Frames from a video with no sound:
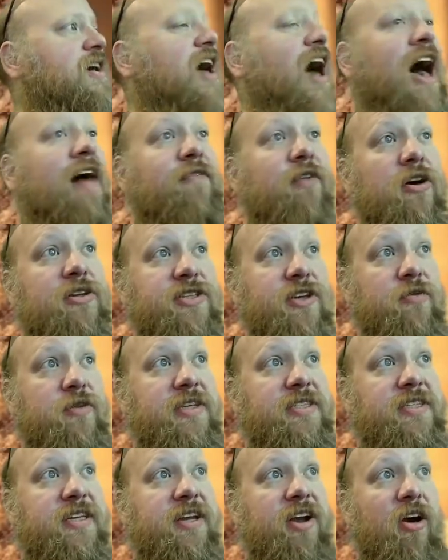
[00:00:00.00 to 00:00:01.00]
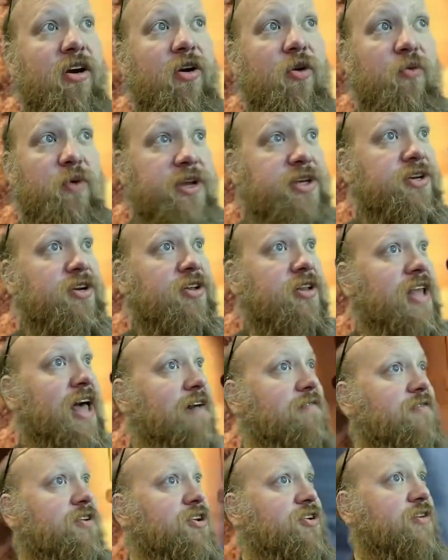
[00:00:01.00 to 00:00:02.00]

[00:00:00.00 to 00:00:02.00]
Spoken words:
I've also listed our original lavender